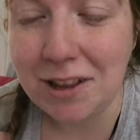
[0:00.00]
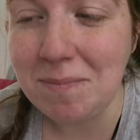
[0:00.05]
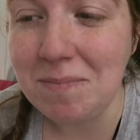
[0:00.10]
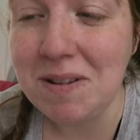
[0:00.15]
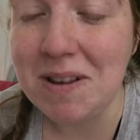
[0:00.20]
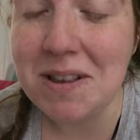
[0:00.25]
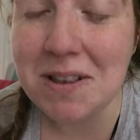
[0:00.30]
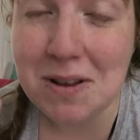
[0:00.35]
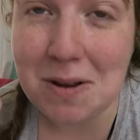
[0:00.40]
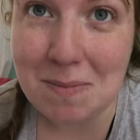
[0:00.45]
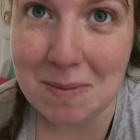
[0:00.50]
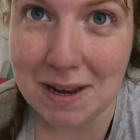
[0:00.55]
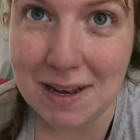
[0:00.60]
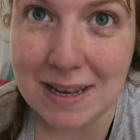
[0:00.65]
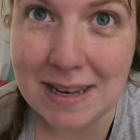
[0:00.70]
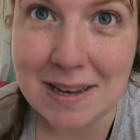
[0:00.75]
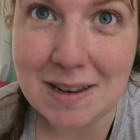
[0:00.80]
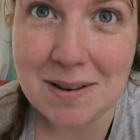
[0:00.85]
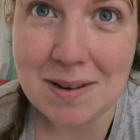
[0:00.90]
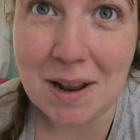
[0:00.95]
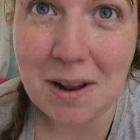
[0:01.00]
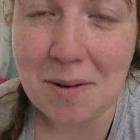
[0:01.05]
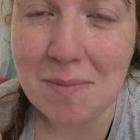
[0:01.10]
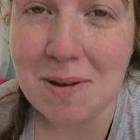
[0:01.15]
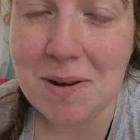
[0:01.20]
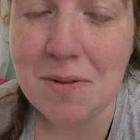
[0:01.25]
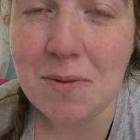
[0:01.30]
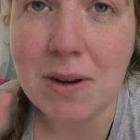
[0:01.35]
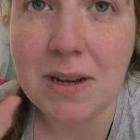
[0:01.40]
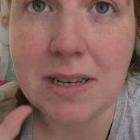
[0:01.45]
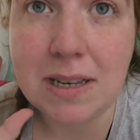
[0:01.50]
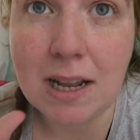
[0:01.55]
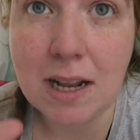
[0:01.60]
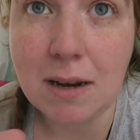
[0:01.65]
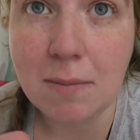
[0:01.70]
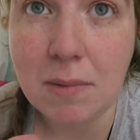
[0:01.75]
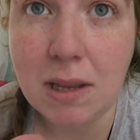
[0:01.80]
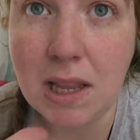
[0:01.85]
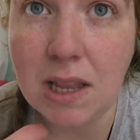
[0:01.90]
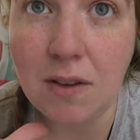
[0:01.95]
Please comment down below and
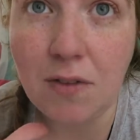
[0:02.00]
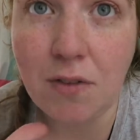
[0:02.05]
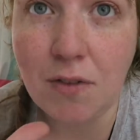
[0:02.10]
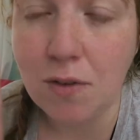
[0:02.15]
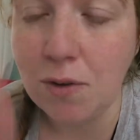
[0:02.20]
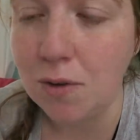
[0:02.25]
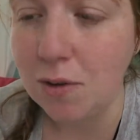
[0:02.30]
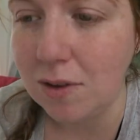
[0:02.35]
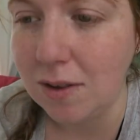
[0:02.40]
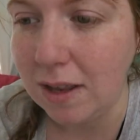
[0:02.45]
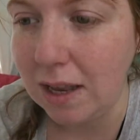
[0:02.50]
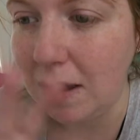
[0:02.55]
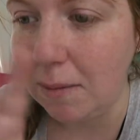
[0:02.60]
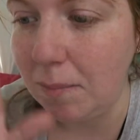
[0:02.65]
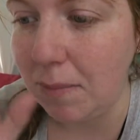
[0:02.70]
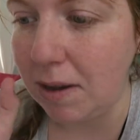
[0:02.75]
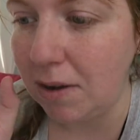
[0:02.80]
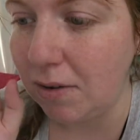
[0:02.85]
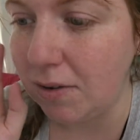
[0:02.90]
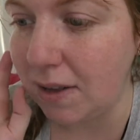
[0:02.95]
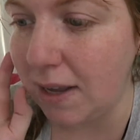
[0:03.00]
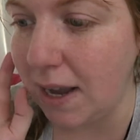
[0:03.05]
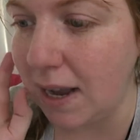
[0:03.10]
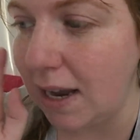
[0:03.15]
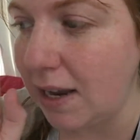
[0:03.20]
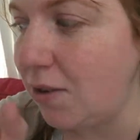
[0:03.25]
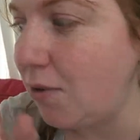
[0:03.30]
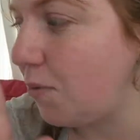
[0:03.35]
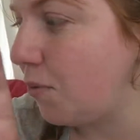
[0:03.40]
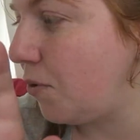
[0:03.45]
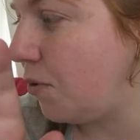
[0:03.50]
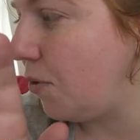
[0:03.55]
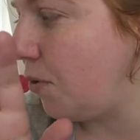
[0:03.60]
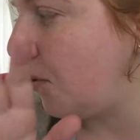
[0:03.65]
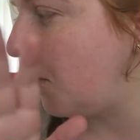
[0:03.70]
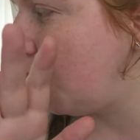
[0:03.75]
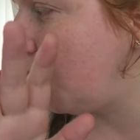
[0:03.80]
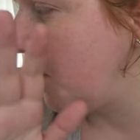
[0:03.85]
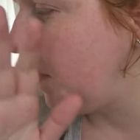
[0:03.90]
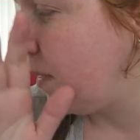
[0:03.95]
tell me if you're the same, because I don't
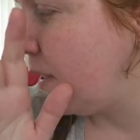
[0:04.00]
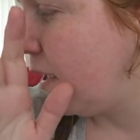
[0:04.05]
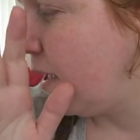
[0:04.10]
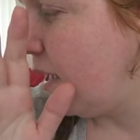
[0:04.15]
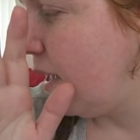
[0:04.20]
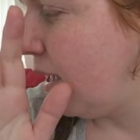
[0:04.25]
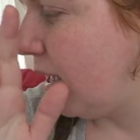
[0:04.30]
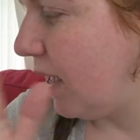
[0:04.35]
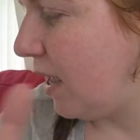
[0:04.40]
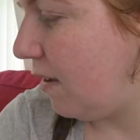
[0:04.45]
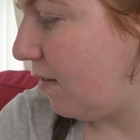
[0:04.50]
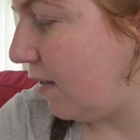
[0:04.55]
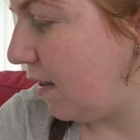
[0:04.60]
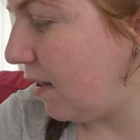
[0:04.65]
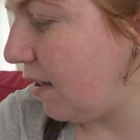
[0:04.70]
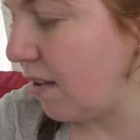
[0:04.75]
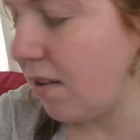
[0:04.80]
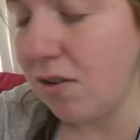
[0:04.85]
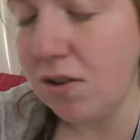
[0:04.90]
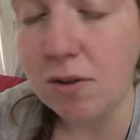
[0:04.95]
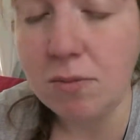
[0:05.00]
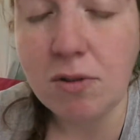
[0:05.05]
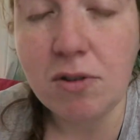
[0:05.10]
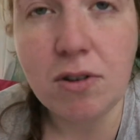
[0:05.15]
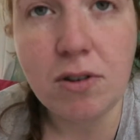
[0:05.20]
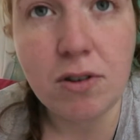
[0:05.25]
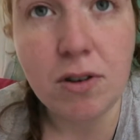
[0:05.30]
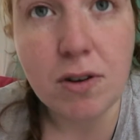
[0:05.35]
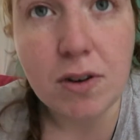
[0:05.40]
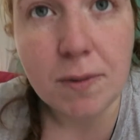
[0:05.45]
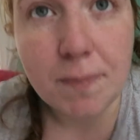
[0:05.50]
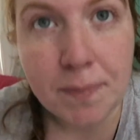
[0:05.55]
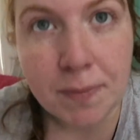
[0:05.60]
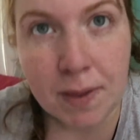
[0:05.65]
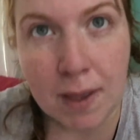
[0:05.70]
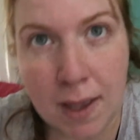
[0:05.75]
know if this is normal or not.